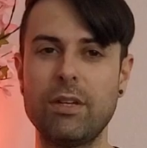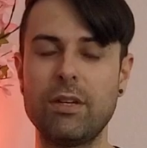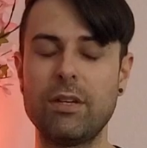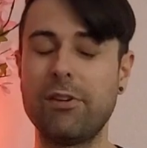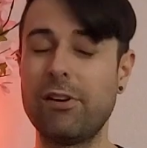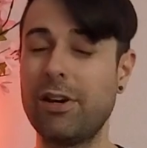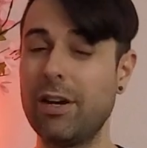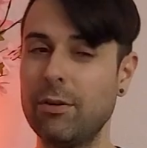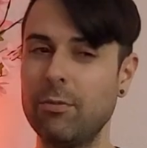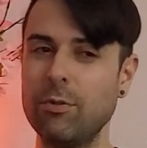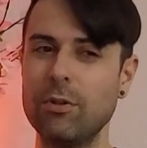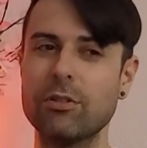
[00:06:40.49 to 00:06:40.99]
Now,
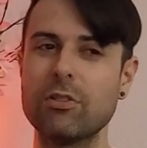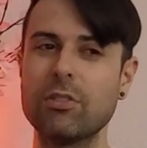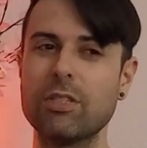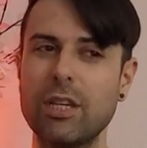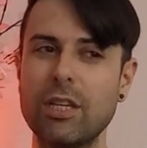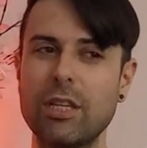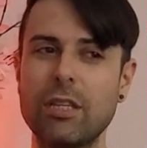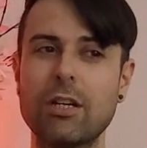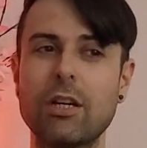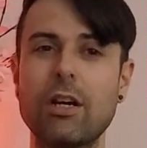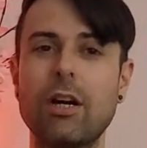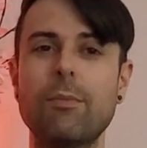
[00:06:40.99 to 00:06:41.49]
I will say
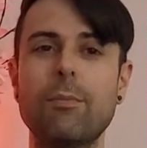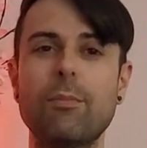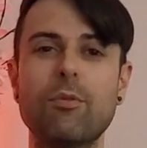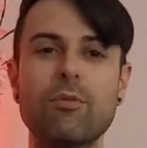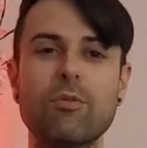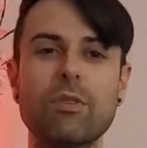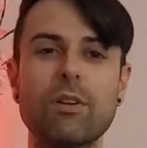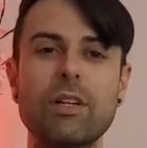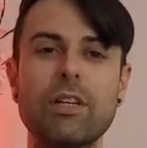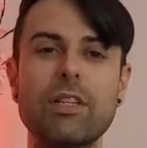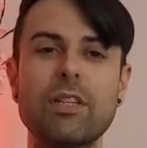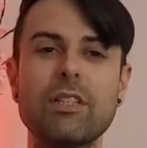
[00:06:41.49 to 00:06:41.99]
the couple
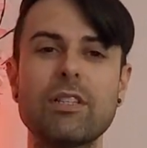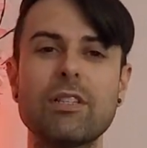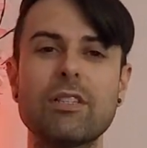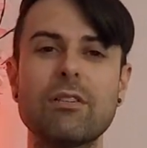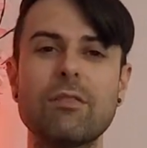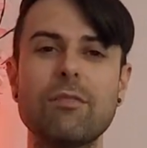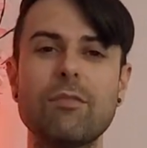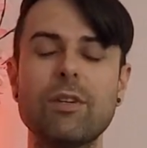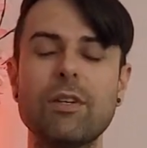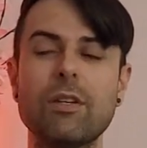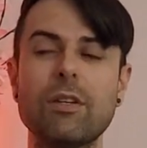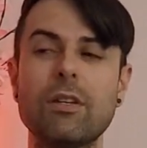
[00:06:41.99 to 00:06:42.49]
running this
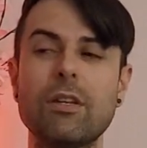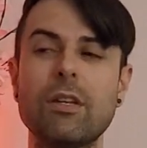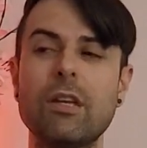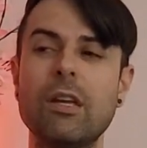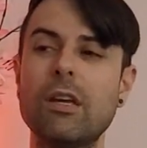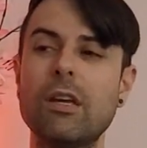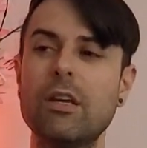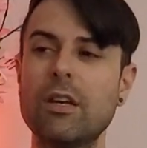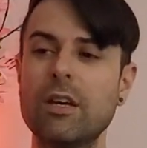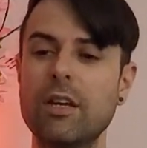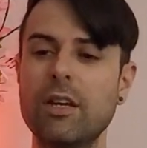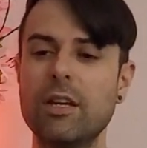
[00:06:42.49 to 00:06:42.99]
event,
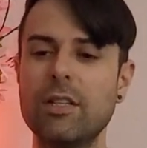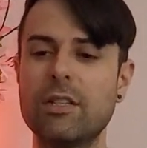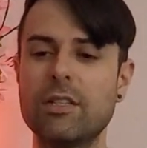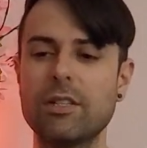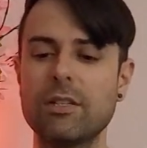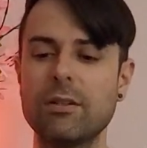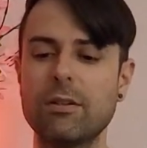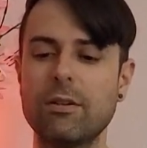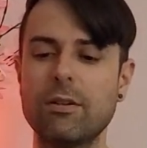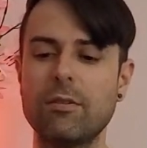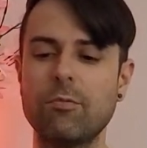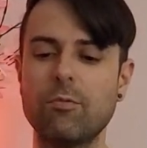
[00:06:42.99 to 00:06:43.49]
it's
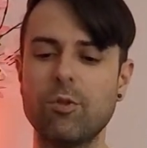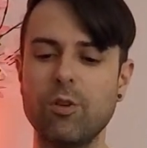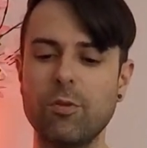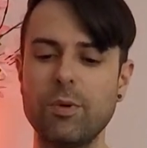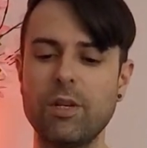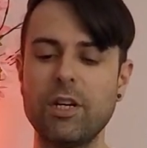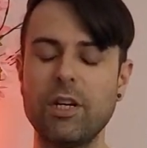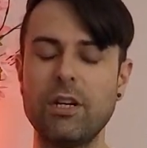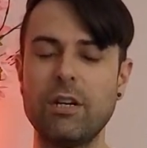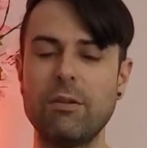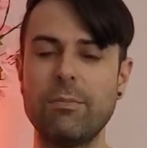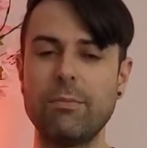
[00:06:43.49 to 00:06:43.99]
a woman
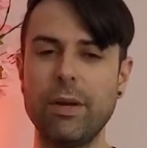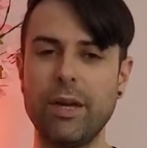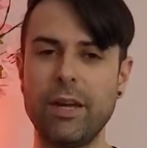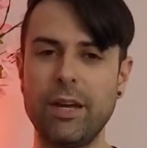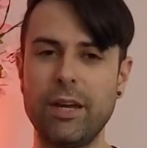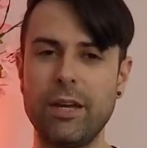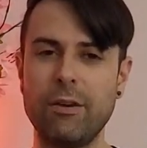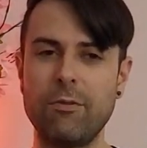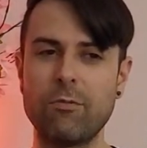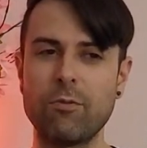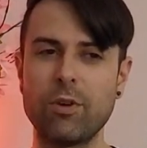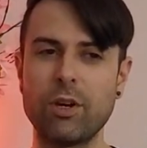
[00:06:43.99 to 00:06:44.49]
and a
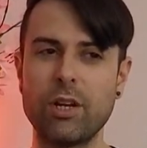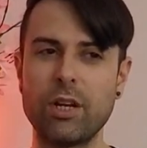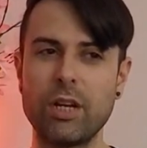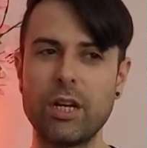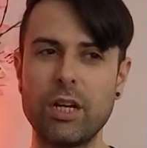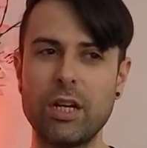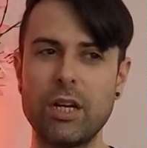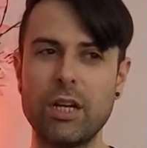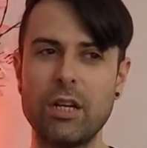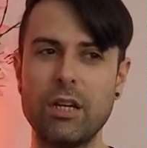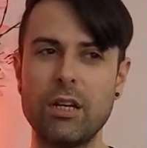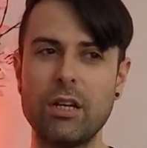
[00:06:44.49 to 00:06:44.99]
man running
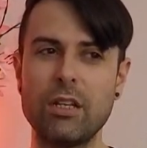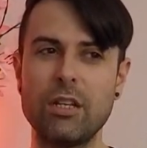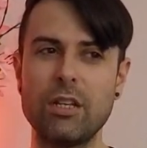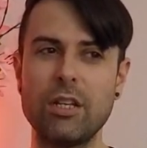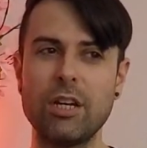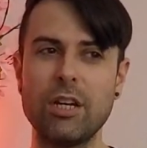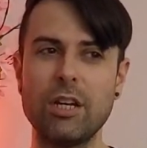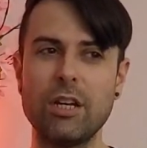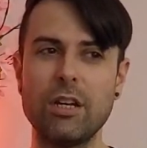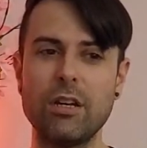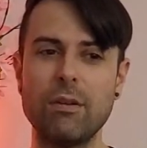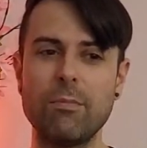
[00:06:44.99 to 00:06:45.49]
it
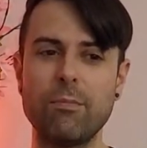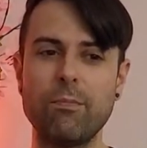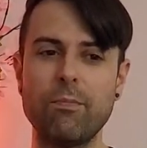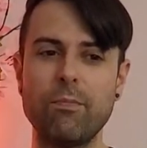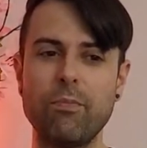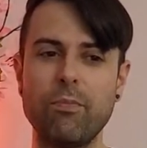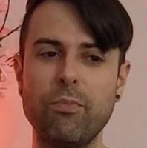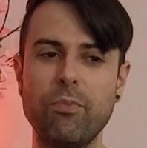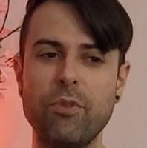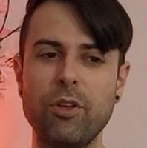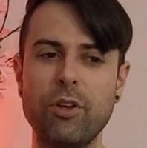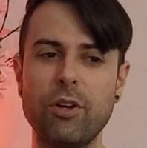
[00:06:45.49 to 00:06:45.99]
that
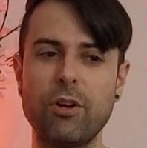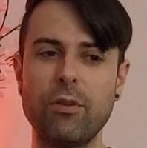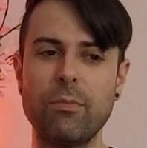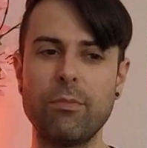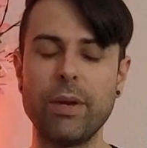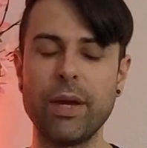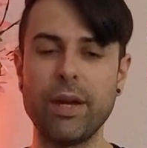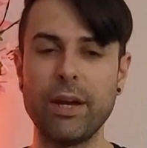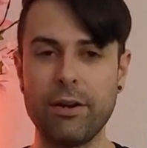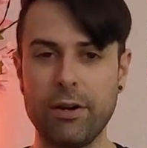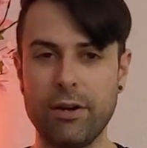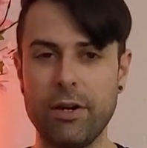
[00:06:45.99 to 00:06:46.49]
are
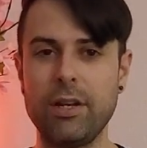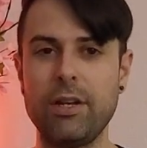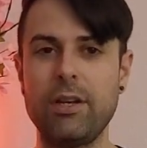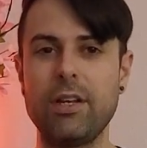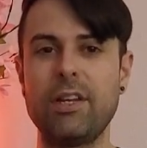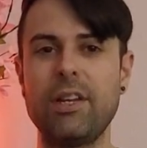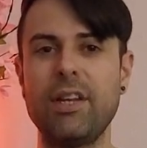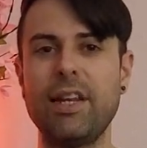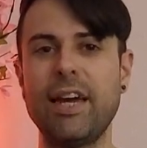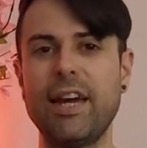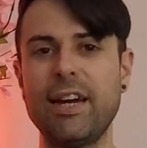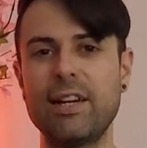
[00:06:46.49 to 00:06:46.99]
married
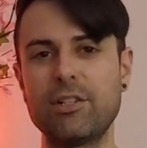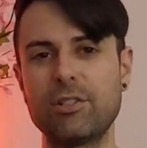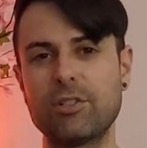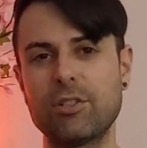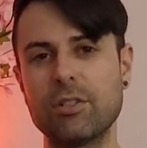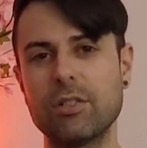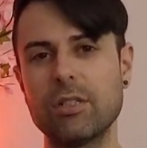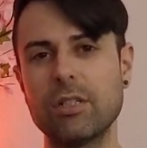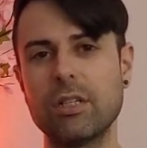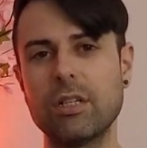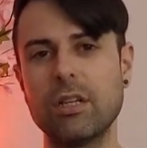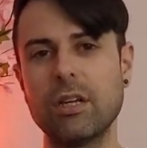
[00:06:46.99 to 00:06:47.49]
and
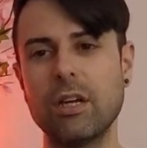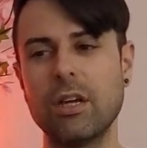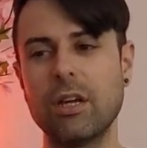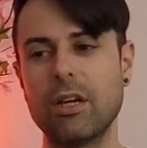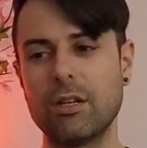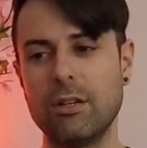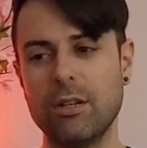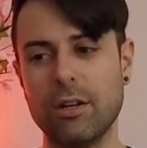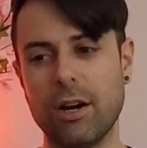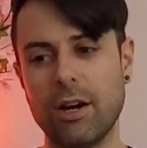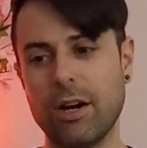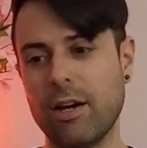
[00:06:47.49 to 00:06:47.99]
actually
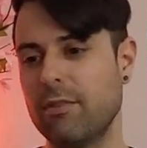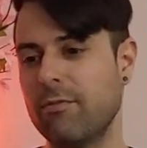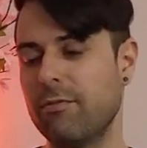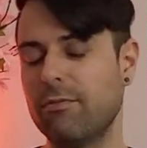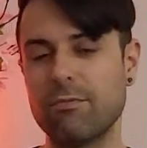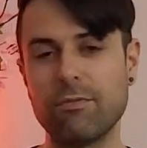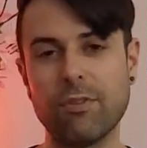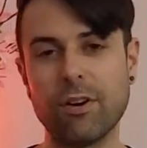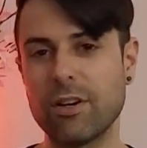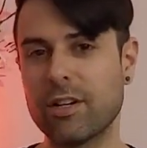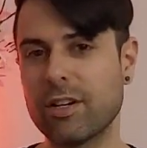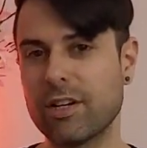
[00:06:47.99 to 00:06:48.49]
not
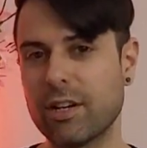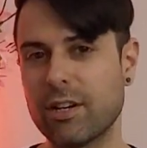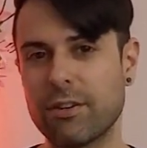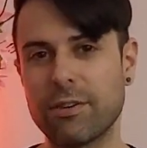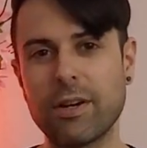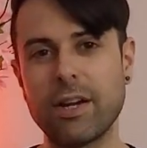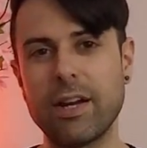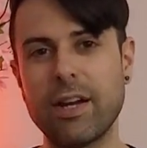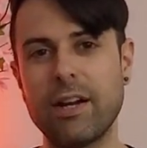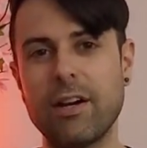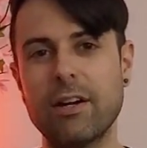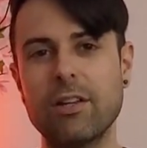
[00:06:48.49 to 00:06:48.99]
fucking
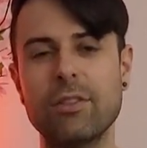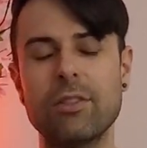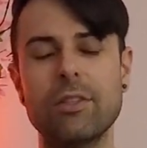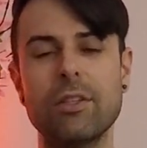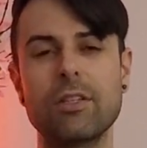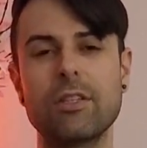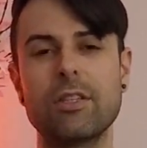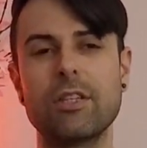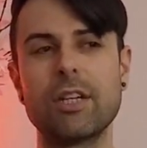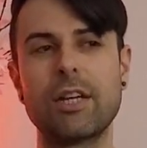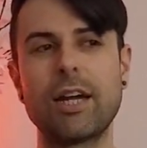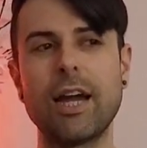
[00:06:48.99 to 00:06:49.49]
around.
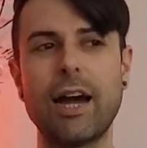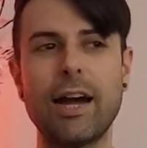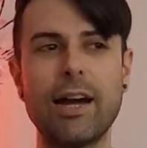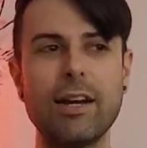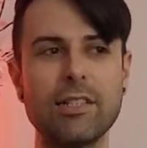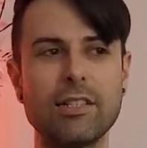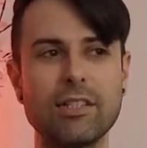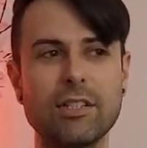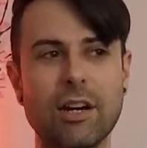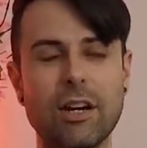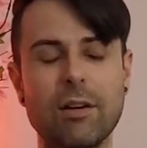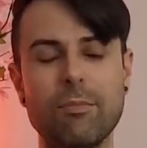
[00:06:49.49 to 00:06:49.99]
The
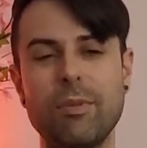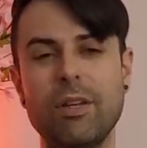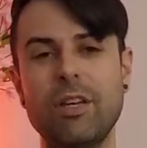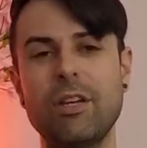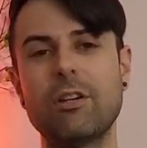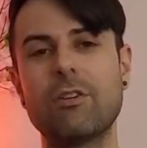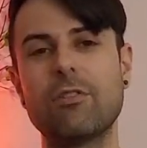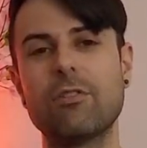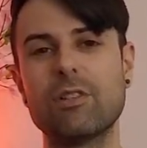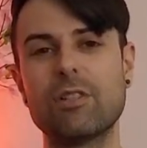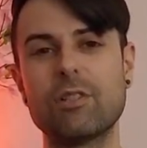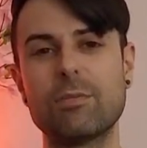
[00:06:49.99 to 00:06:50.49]
guy's not being
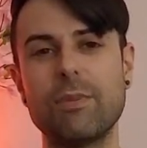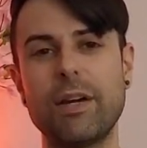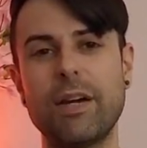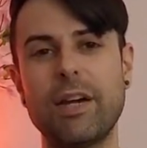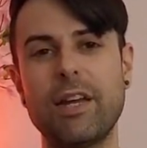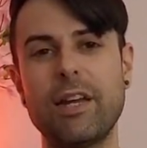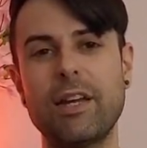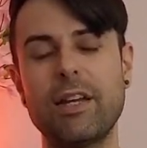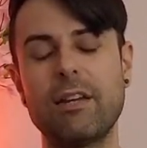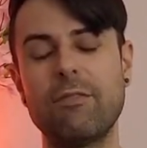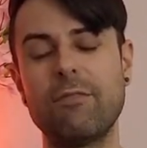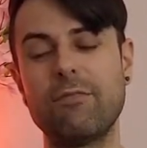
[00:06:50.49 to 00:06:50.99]

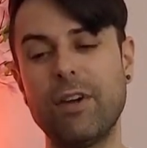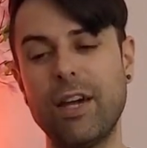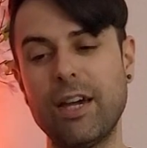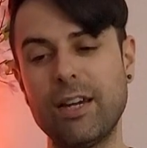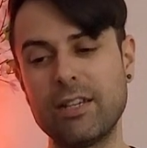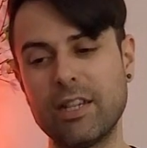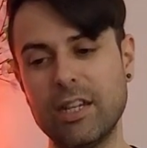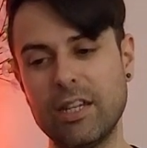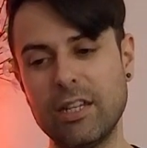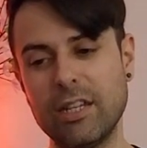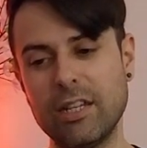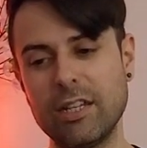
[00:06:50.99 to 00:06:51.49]
charismatic. In
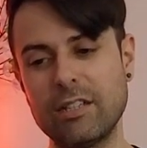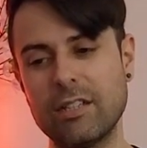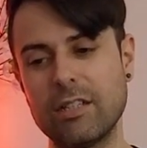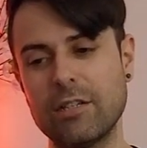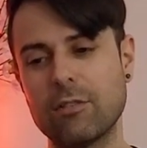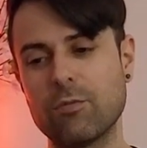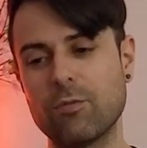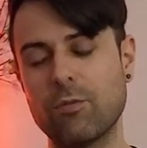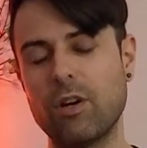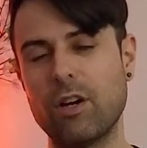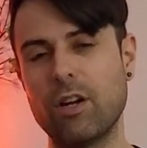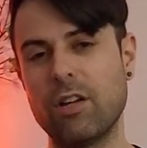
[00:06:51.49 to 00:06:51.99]
fact, he lets
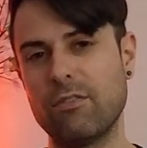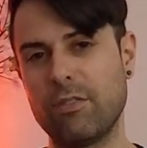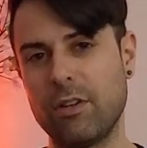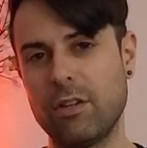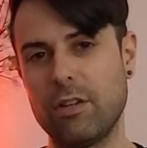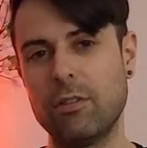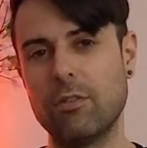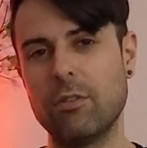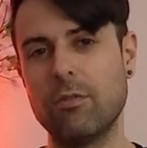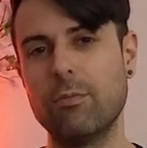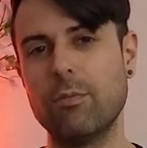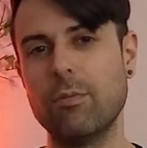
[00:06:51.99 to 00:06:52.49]
his wife
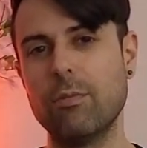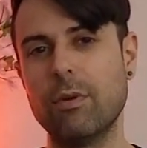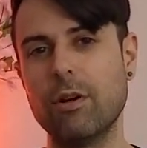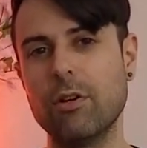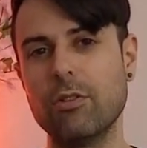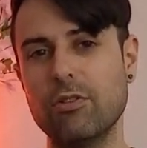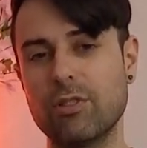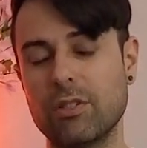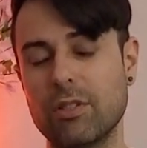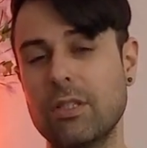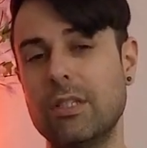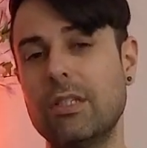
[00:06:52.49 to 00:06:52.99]
handle
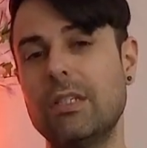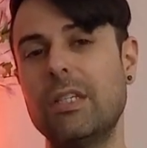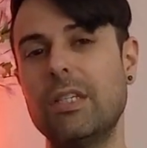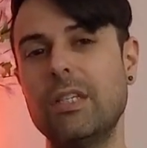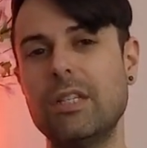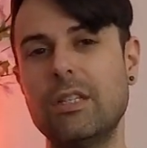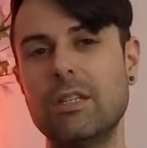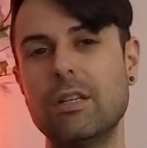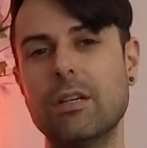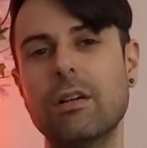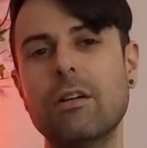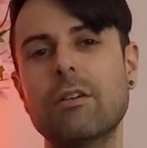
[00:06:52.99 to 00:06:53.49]
most of the
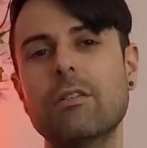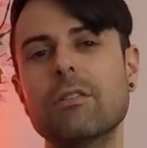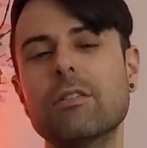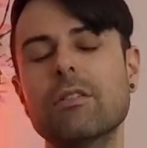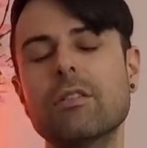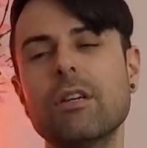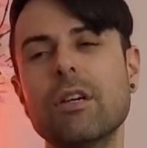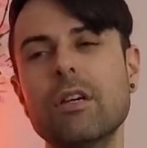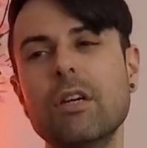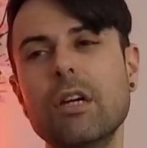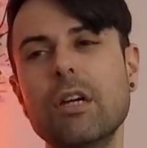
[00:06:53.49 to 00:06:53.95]
details.